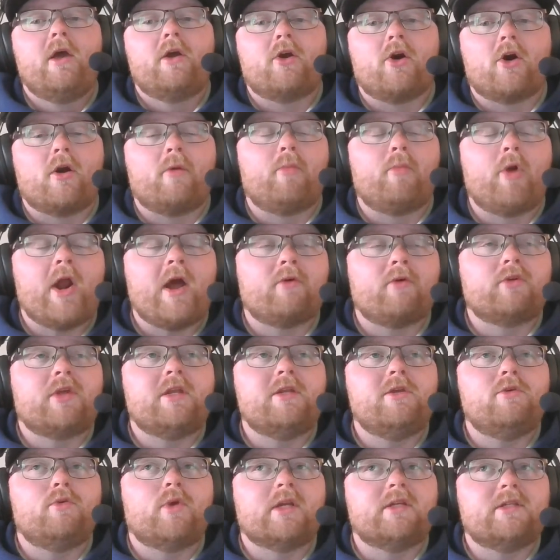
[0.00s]
Connor Brown,
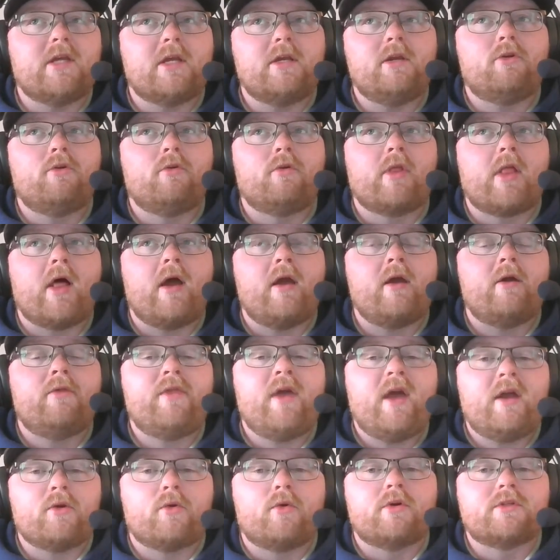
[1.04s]
can you continue to rely on
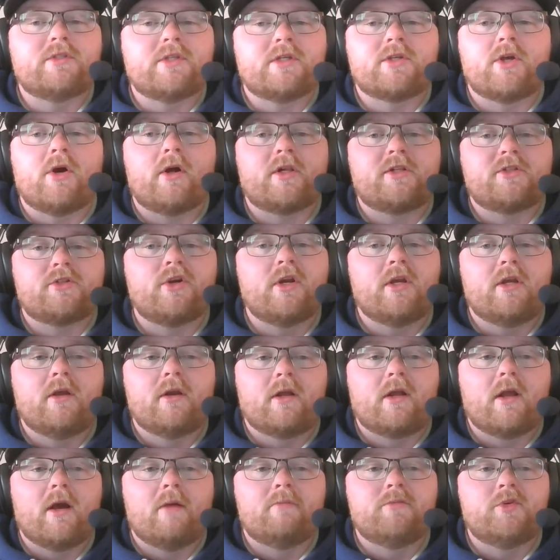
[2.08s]
that, or is this hot streak
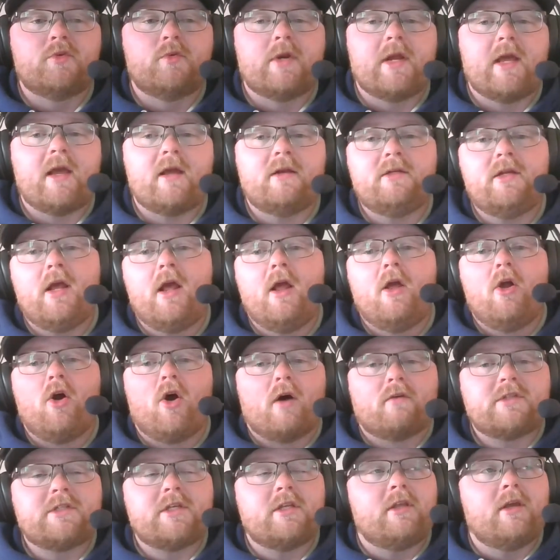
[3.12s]
going to come to an end?
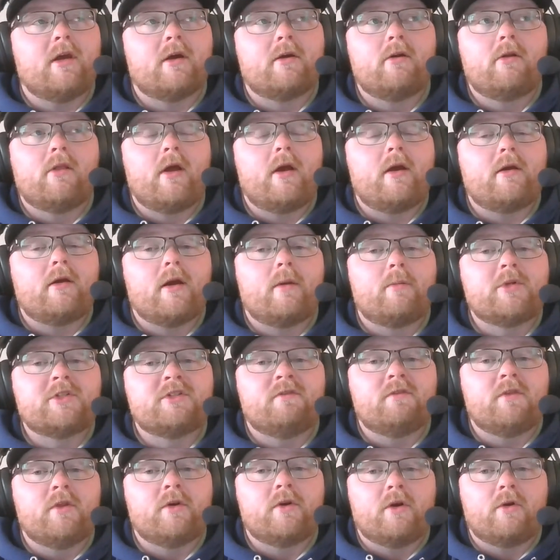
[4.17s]
Obviously, the underlying numbers
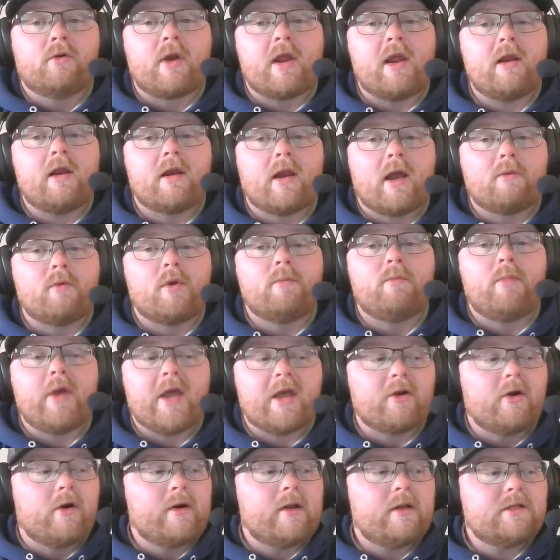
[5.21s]
have looked great, and I would
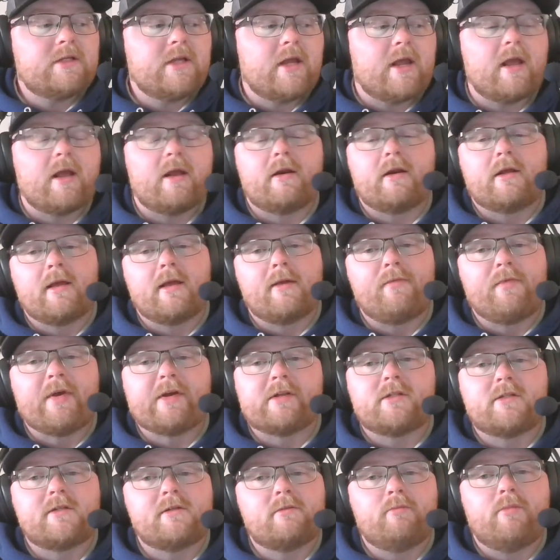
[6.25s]
bet on it. And again,
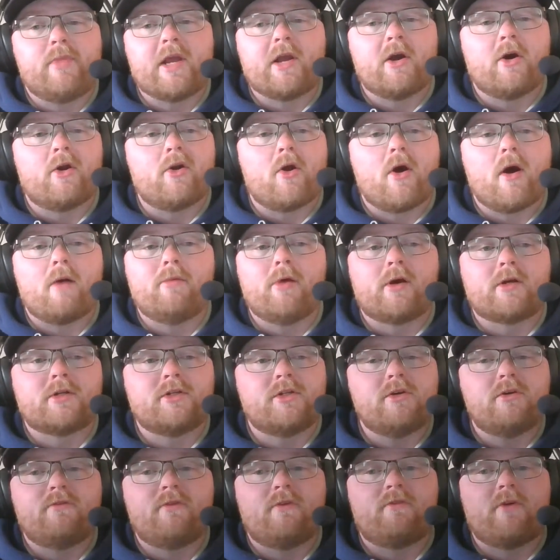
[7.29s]
that's big on Knobloch
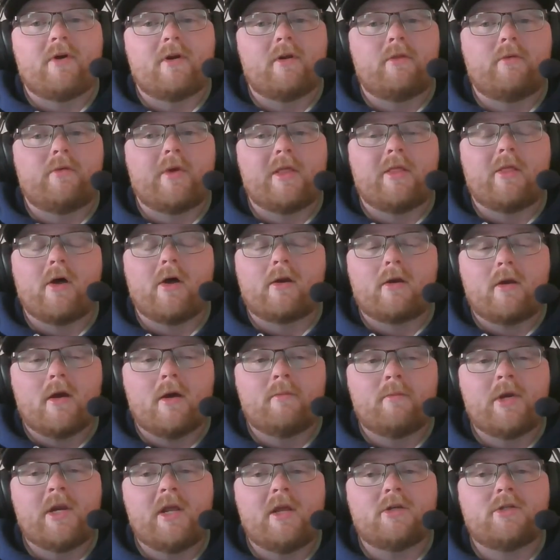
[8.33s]
too for finding the right line
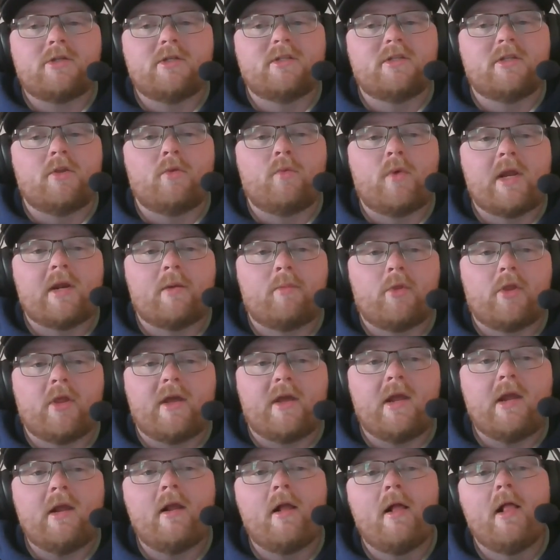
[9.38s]
combinations and the way to
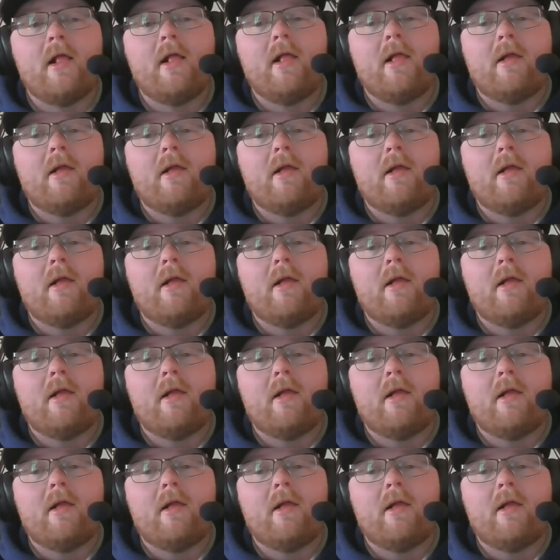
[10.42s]
play.